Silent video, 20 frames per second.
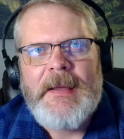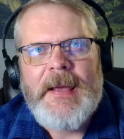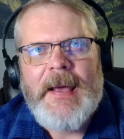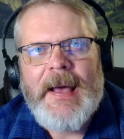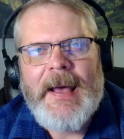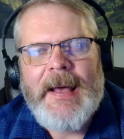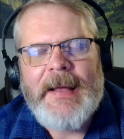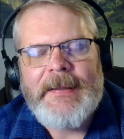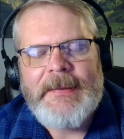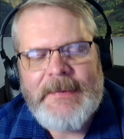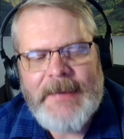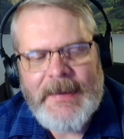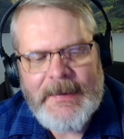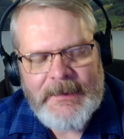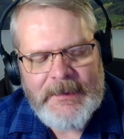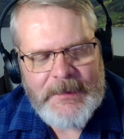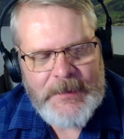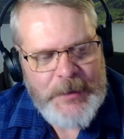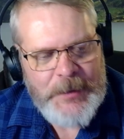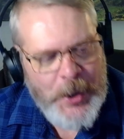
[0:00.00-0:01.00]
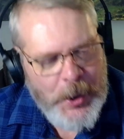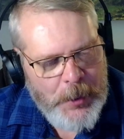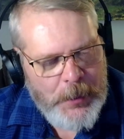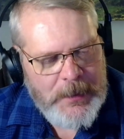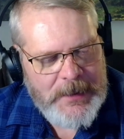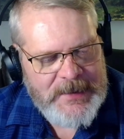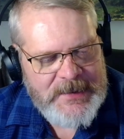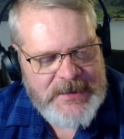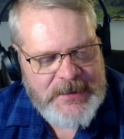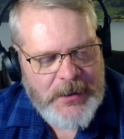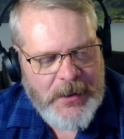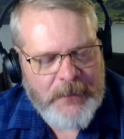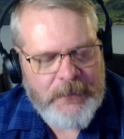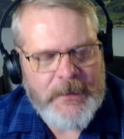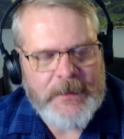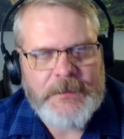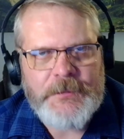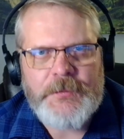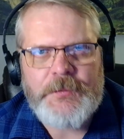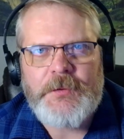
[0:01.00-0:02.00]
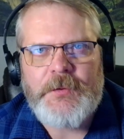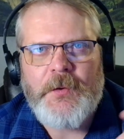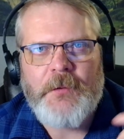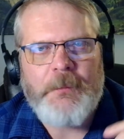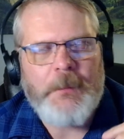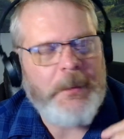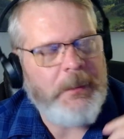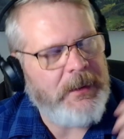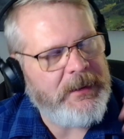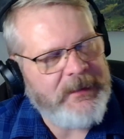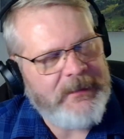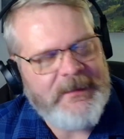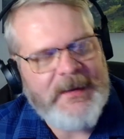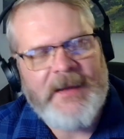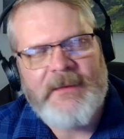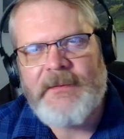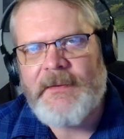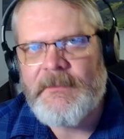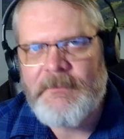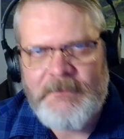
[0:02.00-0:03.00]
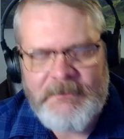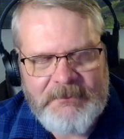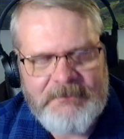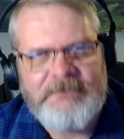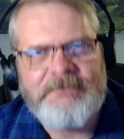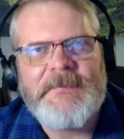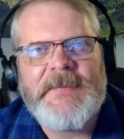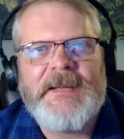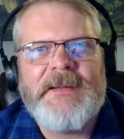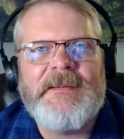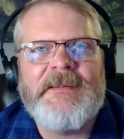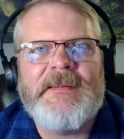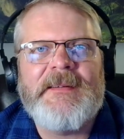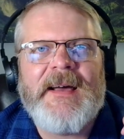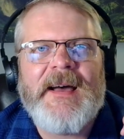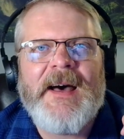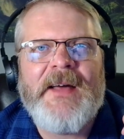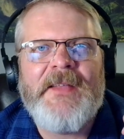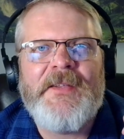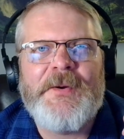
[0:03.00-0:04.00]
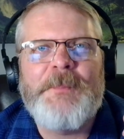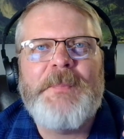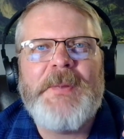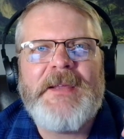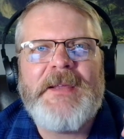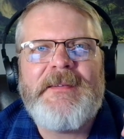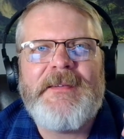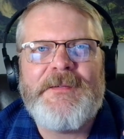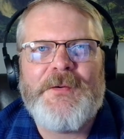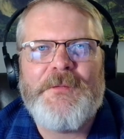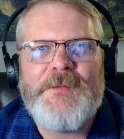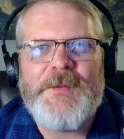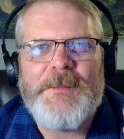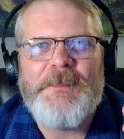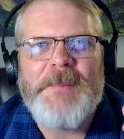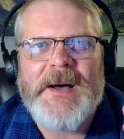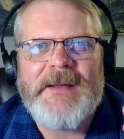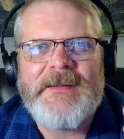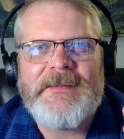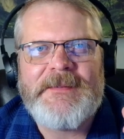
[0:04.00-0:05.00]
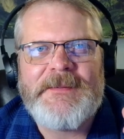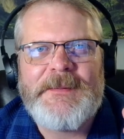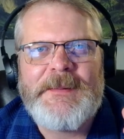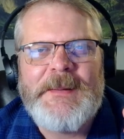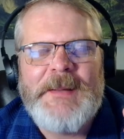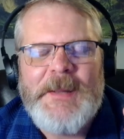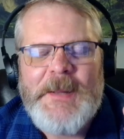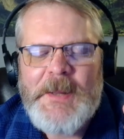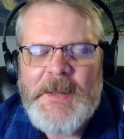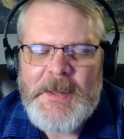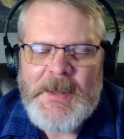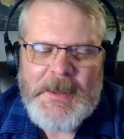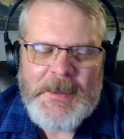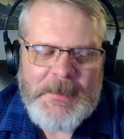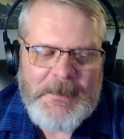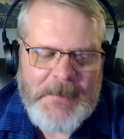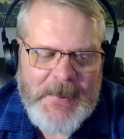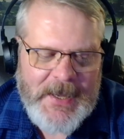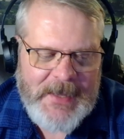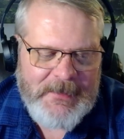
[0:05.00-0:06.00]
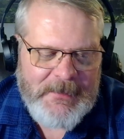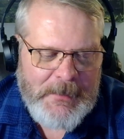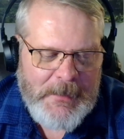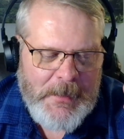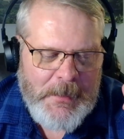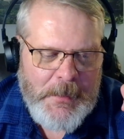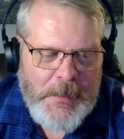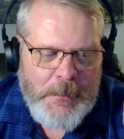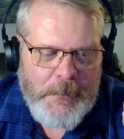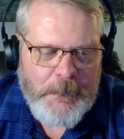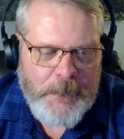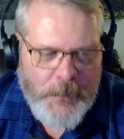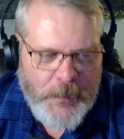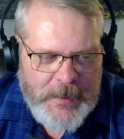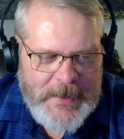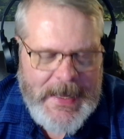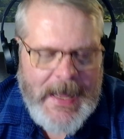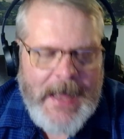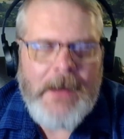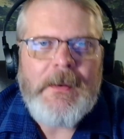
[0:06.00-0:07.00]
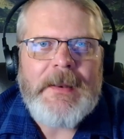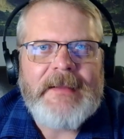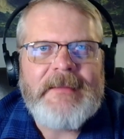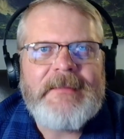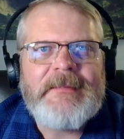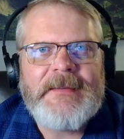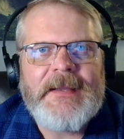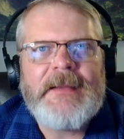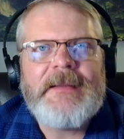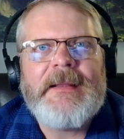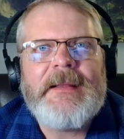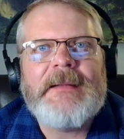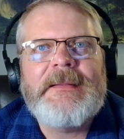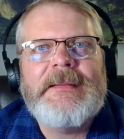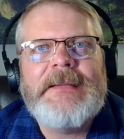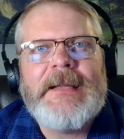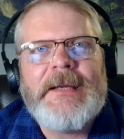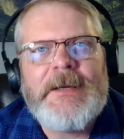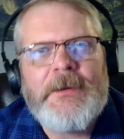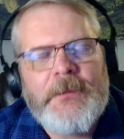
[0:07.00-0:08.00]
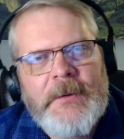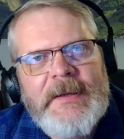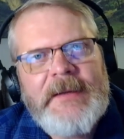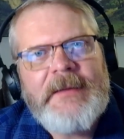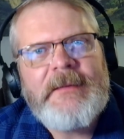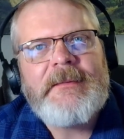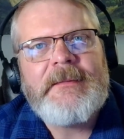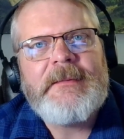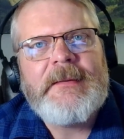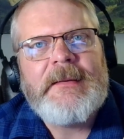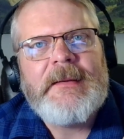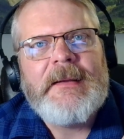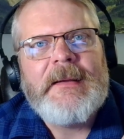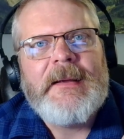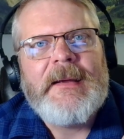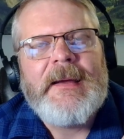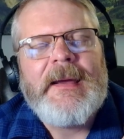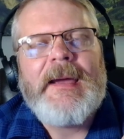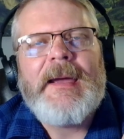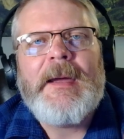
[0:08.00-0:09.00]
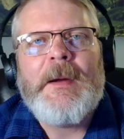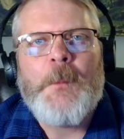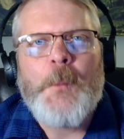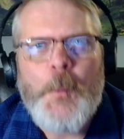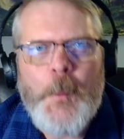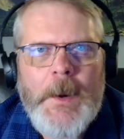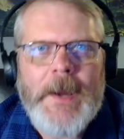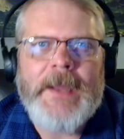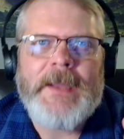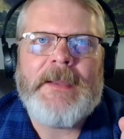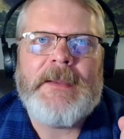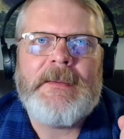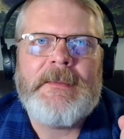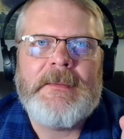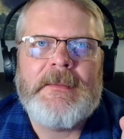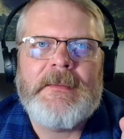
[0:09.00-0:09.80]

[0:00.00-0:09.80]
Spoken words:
And that knowledge of the truth, we will discuss it in other pieces of the puzzle. But for now, let's say that there is a way